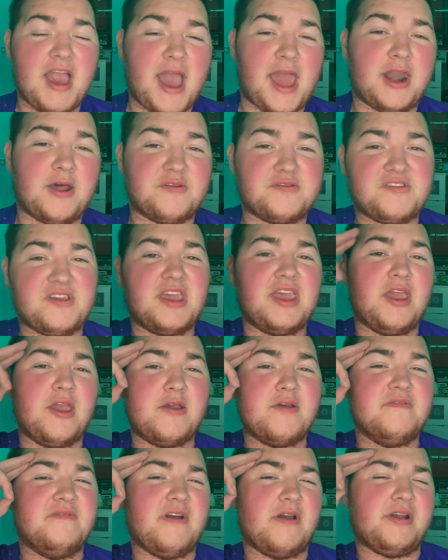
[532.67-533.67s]
and I'll see you
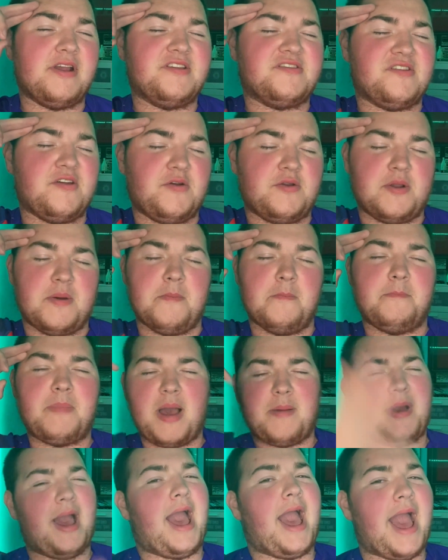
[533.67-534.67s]
very soon.
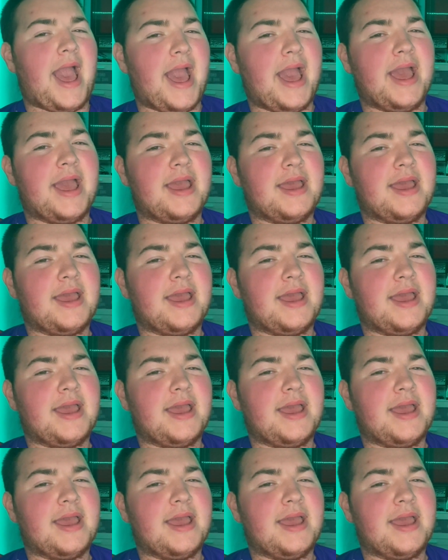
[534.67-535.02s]
Bye-bye.